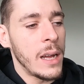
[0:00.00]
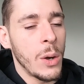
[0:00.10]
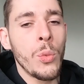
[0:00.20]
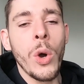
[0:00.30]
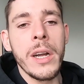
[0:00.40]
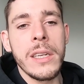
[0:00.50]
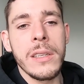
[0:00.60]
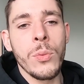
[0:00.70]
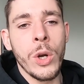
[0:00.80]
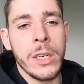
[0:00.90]
uh, what
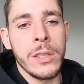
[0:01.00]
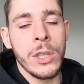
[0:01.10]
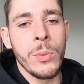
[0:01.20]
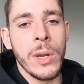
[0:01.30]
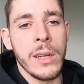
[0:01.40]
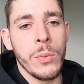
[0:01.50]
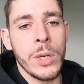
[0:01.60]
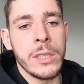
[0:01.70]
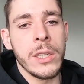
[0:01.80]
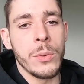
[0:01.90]
what do you wanna?
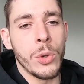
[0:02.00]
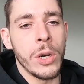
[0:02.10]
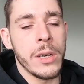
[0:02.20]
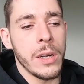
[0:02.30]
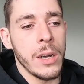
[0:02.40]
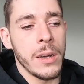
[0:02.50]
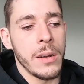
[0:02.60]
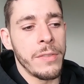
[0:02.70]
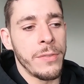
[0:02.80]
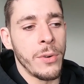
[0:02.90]
What are you gonna work
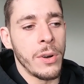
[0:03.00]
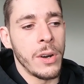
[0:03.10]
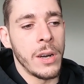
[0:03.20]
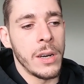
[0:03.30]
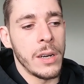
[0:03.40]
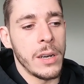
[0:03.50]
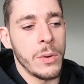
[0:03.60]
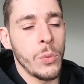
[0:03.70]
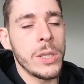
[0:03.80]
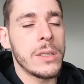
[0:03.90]

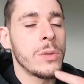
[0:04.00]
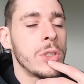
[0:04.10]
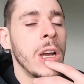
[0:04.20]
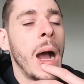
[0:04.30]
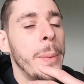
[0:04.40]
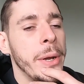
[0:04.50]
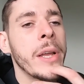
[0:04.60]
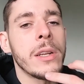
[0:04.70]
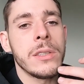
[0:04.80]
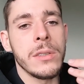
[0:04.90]
for? What job are you
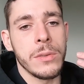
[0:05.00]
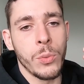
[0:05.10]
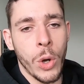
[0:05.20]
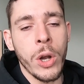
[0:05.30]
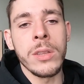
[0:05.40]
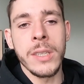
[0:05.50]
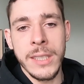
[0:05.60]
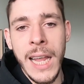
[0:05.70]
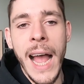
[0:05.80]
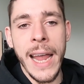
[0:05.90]
gonna work on the
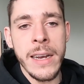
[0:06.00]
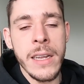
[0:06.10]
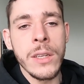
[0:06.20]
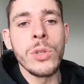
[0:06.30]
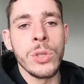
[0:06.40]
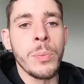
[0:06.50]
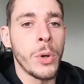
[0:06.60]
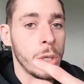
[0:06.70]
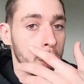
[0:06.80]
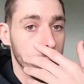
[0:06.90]
side to
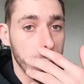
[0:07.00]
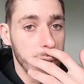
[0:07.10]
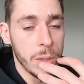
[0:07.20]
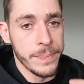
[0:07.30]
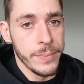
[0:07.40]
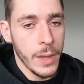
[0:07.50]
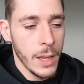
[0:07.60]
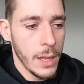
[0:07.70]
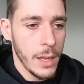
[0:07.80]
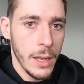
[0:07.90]
support your dojo?"
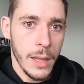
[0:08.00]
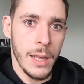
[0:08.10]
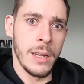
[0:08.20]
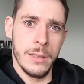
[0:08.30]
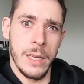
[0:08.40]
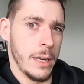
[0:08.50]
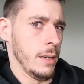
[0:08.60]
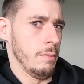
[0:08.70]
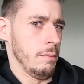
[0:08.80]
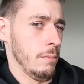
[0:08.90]
I was like,